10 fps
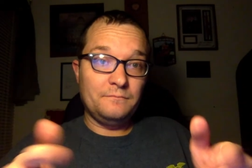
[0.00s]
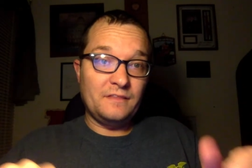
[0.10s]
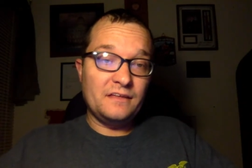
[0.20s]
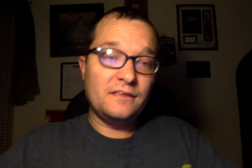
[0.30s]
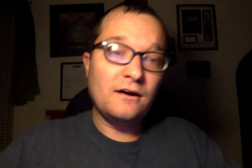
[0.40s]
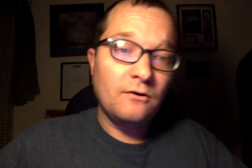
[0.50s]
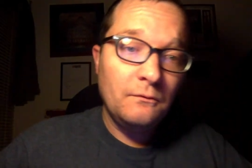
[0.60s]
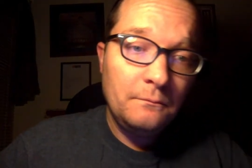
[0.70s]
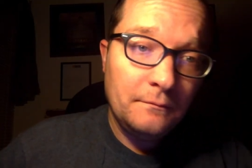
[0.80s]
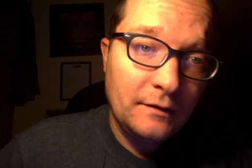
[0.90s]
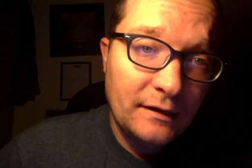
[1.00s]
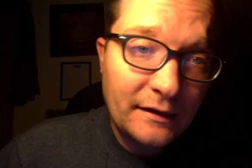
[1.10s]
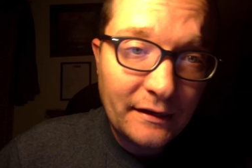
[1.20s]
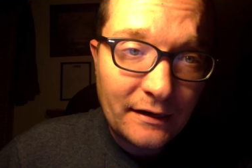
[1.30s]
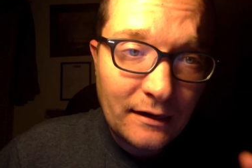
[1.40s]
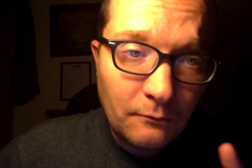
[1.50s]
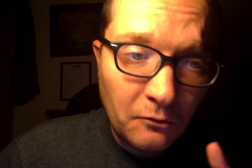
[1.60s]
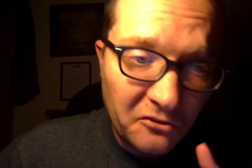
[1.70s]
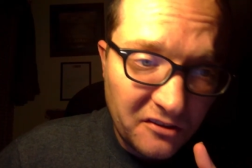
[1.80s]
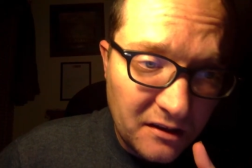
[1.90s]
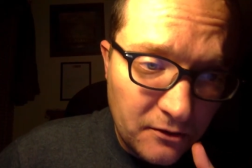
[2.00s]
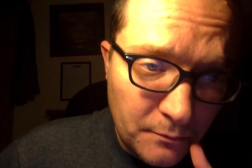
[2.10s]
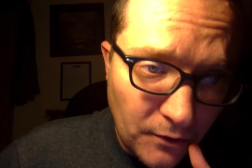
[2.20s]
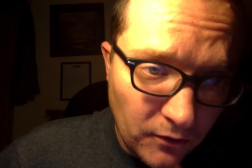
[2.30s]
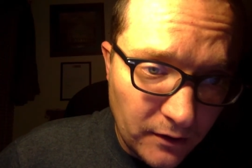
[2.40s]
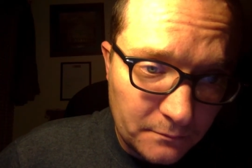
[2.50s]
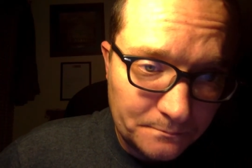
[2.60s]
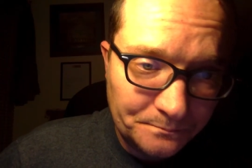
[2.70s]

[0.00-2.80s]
Thank y'all, and I will see you tomorrow.